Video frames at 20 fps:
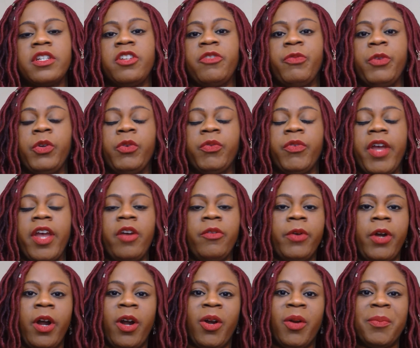And if you've
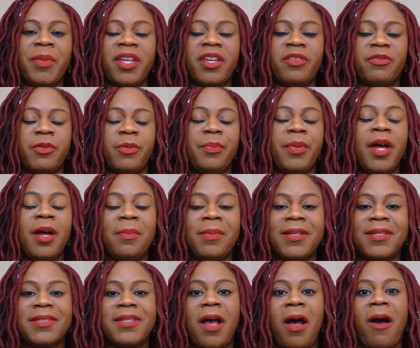ever heard me give a
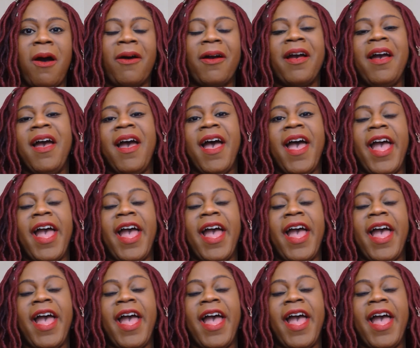public talk,